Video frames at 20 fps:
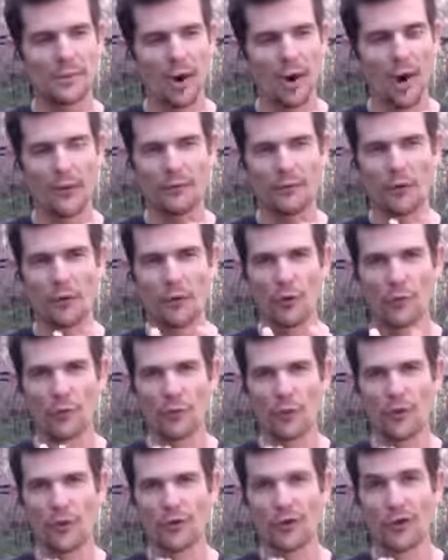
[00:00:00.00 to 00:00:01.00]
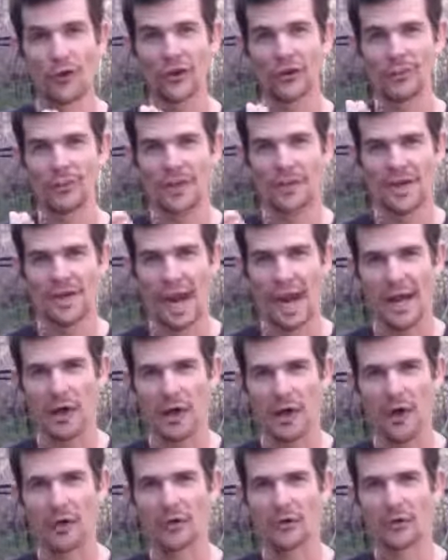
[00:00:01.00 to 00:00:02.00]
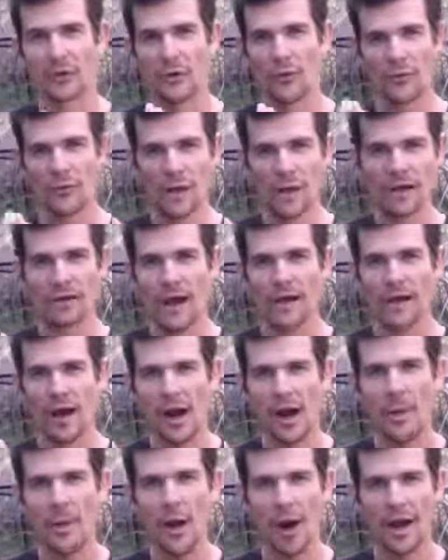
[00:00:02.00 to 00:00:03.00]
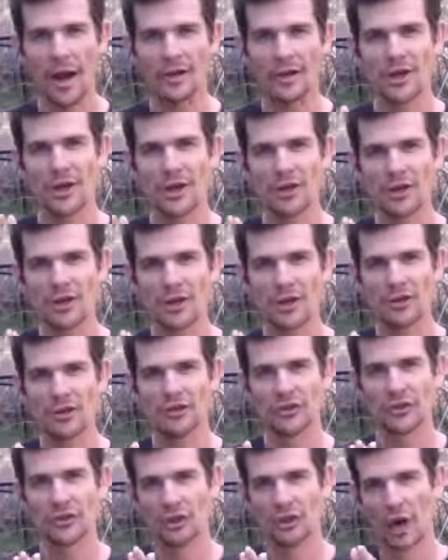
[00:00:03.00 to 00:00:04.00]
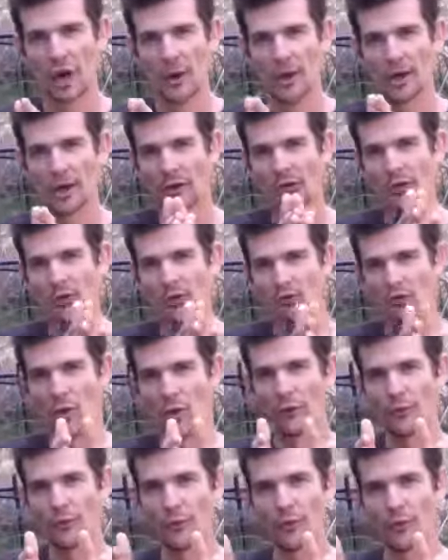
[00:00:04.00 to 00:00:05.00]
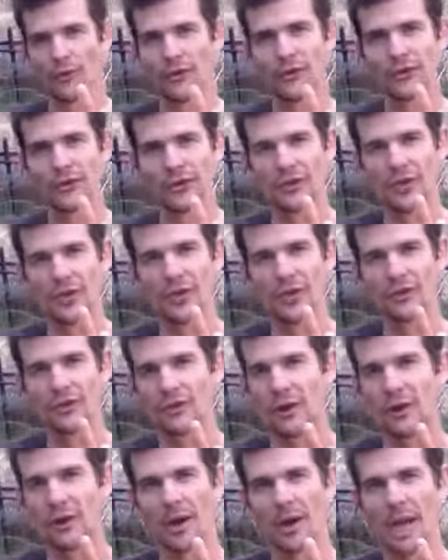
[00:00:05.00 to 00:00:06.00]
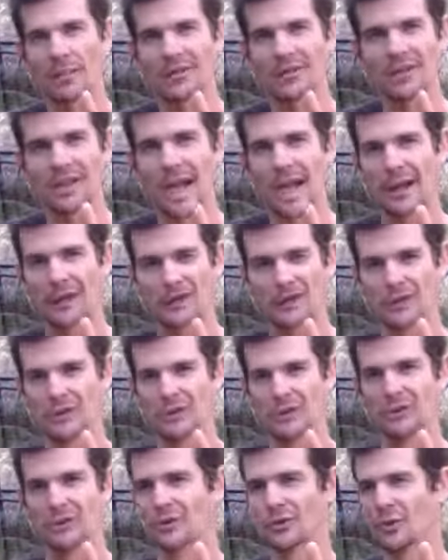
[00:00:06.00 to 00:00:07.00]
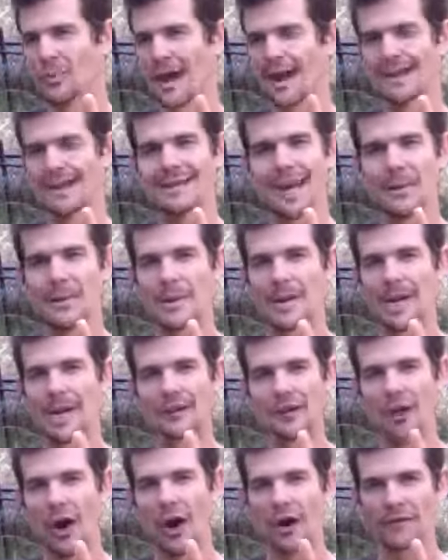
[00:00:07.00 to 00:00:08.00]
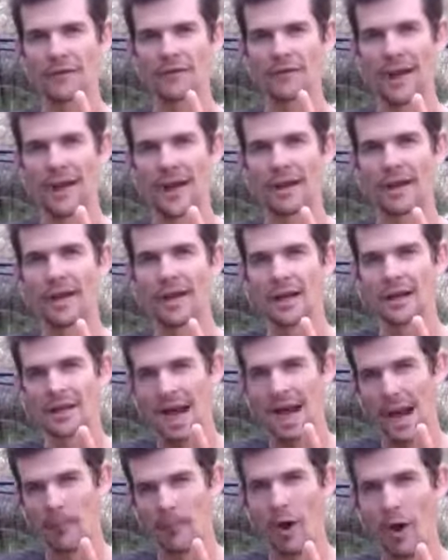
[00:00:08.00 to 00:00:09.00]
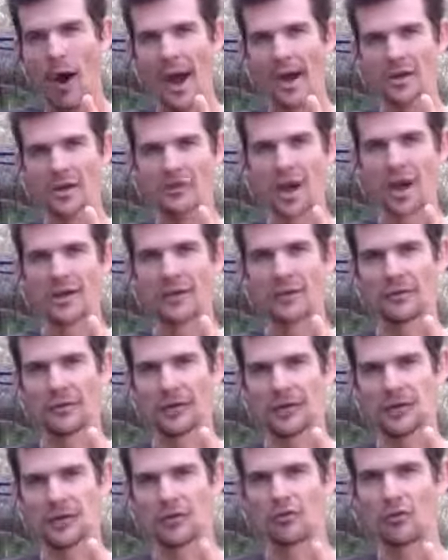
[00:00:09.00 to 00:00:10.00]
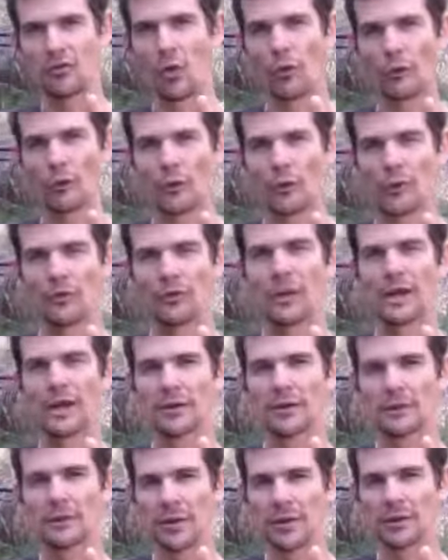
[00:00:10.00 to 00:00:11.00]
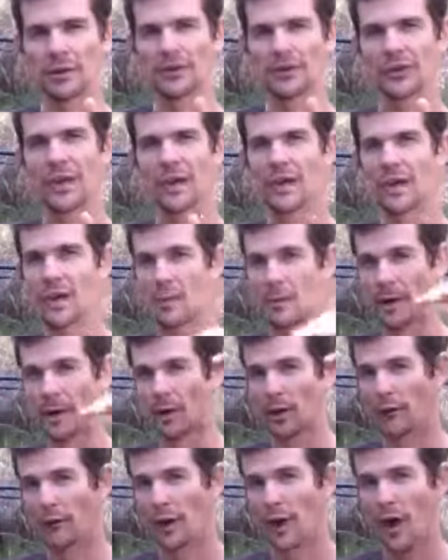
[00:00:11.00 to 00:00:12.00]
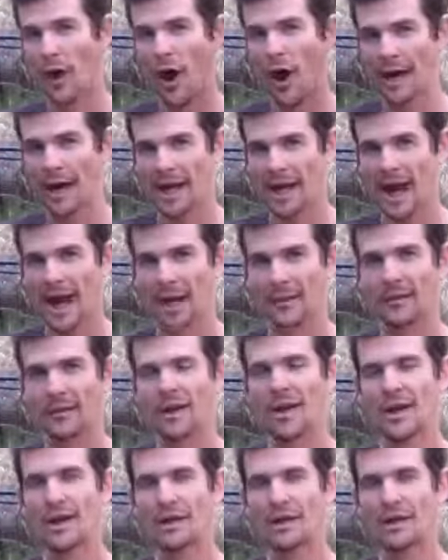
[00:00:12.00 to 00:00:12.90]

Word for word: off raw foods onto potatoes, vegan carbohydrate dishes than going onto raw food desserts like heaps of cashews or macadamia nuts, high fat, carbohydrate deficient raw food vegan meals. You're better off on a high carb